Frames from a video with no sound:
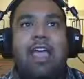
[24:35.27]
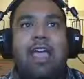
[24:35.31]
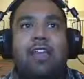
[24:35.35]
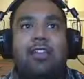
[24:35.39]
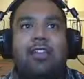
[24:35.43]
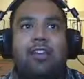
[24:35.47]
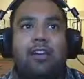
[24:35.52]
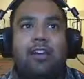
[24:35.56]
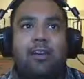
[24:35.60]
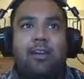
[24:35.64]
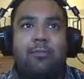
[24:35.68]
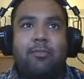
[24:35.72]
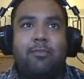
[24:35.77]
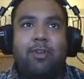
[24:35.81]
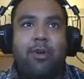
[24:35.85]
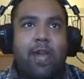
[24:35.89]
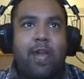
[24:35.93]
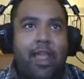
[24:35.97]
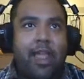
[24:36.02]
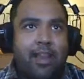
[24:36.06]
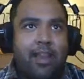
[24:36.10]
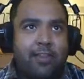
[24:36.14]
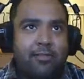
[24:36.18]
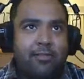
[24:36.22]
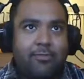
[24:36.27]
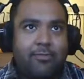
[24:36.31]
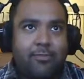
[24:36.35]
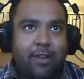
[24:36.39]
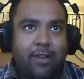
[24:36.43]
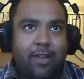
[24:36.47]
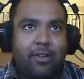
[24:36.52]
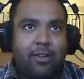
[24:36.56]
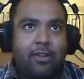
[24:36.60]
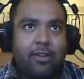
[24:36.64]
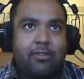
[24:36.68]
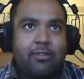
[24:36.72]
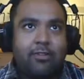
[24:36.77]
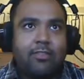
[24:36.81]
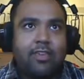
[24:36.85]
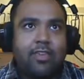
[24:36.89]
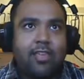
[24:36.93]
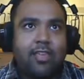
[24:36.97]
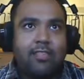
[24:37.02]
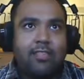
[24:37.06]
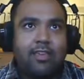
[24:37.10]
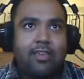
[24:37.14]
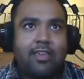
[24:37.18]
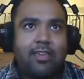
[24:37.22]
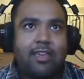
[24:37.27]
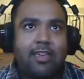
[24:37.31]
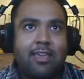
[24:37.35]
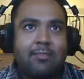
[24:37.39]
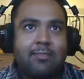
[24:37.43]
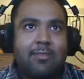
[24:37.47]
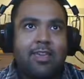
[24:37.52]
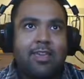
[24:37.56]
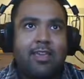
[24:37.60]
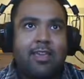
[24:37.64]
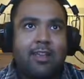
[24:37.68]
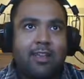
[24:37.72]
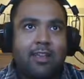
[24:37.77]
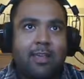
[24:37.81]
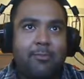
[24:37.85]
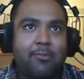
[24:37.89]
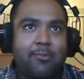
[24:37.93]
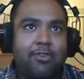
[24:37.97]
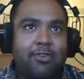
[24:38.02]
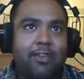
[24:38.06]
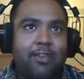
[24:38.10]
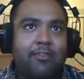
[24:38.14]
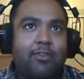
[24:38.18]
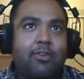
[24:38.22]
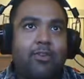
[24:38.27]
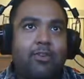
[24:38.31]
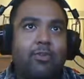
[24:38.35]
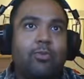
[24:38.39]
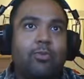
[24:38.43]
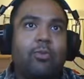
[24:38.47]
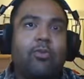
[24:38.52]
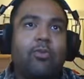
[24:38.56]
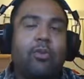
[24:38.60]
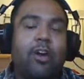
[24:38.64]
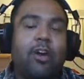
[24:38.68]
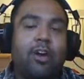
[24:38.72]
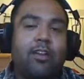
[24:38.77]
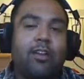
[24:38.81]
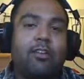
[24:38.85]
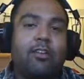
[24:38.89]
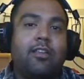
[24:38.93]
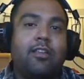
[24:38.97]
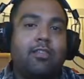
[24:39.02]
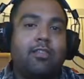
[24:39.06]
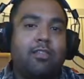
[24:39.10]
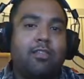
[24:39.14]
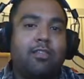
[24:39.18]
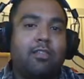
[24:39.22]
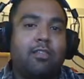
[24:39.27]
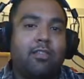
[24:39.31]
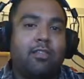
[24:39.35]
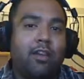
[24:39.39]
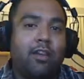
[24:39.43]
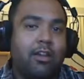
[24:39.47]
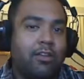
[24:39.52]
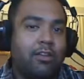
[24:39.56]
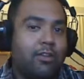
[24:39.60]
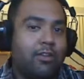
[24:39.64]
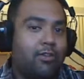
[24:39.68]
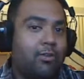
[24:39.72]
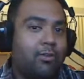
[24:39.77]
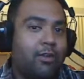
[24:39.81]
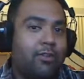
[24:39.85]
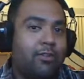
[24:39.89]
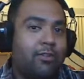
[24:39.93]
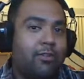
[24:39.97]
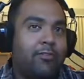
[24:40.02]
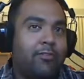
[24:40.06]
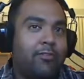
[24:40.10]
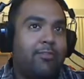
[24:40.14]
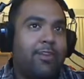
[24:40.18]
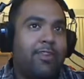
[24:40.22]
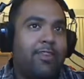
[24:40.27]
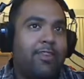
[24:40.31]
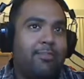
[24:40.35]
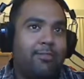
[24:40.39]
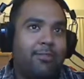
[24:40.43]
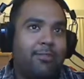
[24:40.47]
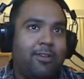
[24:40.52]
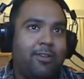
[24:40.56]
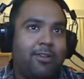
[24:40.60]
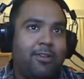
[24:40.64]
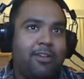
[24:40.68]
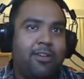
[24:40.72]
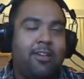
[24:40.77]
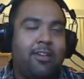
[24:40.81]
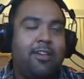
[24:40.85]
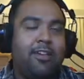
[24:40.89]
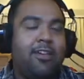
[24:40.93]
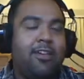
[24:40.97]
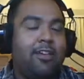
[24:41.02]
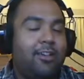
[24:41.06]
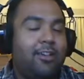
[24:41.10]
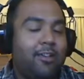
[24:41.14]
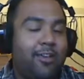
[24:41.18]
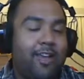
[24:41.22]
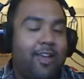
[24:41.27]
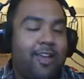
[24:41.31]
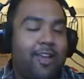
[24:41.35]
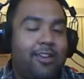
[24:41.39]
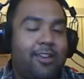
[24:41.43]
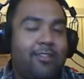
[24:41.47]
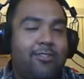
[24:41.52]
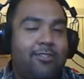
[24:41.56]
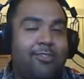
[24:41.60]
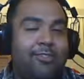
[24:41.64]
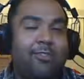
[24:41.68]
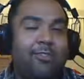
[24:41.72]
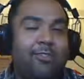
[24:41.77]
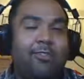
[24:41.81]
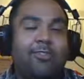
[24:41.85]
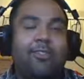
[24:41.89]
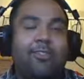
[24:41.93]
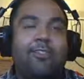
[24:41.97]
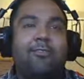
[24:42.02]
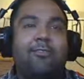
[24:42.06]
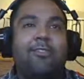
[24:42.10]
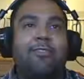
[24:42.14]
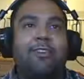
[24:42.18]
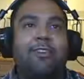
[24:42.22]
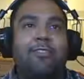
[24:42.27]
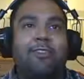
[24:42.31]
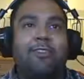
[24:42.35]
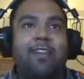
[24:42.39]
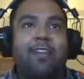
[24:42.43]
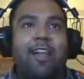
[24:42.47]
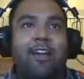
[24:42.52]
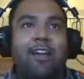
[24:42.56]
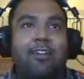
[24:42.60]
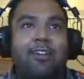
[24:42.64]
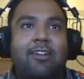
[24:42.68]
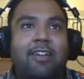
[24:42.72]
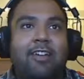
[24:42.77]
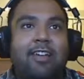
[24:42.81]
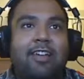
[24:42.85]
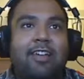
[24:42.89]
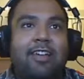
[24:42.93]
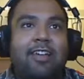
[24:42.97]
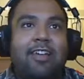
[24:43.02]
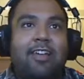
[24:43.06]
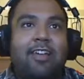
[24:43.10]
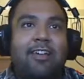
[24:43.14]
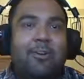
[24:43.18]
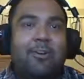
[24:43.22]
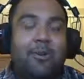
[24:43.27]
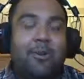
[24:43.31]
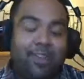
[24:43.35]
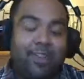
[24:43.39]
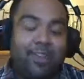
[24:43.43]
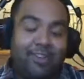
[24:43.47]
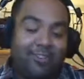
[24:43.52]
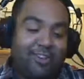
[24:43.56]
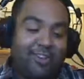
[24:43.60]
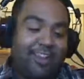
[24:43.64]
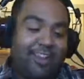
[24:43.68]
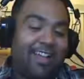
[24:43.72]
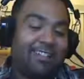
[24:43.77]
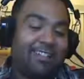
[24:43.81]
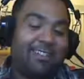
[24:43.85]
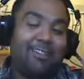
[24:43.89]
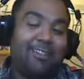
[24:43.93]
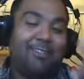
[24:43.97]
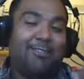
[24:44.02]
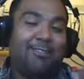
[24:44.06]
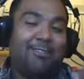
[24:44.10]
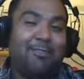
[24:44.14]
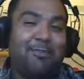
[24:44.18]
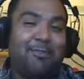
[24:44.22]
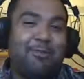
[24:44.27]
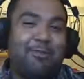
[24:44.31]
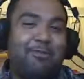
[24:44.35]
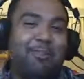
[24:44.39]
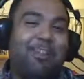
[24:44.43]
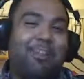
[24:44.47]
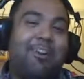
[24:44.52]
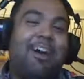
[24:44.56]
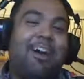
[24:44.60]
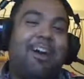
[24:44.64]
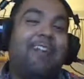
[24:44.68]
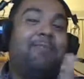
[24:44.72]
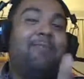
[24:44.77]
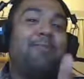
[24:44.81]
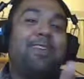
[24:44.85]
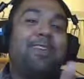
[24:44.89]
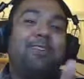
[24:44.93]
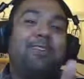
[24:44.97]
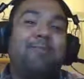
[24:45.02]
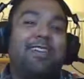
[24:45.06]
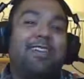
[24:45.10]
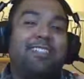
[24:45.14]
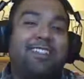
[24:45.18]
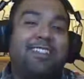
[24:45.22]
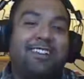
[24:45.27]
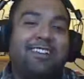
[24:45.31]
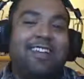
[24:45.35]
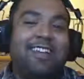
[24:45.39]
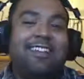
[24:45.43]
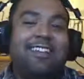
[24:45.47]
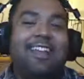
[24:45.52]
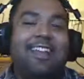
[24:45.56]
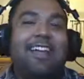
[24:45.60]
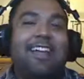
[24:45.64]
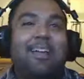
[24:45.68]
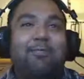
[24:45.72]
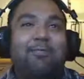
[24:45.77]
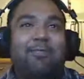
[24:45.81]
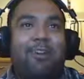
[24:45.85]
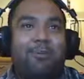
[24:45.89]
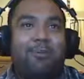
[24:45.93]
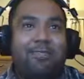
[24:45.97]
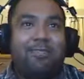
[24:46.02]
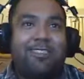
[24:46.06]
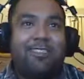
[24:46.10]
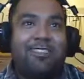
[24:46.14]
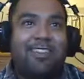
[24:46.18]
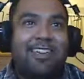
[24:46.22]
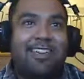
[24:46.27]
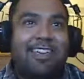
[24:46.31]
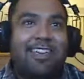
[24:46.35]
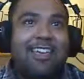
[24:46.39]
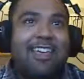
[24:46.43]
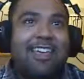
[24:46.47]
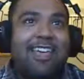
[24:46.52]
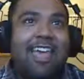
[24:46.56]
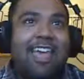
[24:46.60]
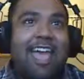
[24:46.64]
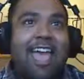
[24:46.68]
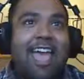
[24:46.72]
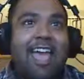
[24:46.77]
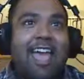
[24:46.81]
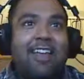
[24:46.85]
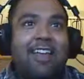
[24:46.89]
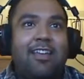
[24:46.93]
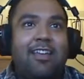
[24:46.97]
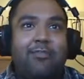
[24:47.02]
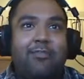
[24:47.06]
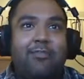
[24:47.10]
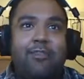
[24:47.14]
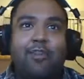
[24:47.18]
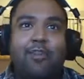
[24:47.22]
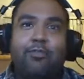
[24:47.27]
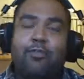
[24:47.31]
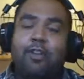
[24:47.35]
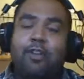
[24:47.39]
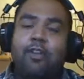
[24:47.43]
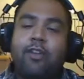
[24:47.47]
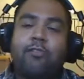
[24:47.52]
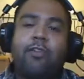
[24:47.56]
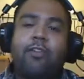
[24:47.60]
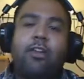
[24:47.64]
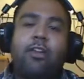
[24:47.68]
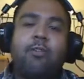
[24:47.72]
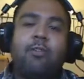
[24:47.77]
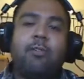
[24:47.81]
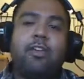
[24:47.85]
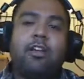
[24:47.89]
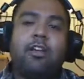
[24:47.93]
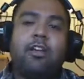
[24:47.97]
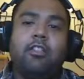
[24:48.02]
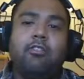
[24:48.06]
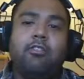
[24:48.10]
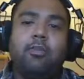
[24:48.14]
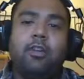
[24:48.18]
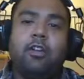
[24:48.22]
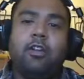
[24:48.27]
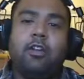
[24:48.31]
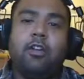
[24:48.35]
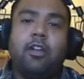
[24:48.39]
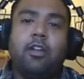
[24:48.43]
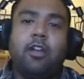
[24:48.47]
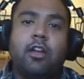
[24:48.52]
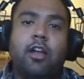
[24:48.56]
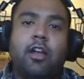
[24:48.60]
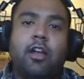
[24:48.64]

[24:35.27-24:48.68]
go ahead and follow 10cent Gaming and Gamers Life Guru on the Twitter and Facebook. Go ahead and use Google. You can figure it out. Or you can check out the description below. I don't mean to be a dick like that, I promise. And feel free to follow me on Twitter.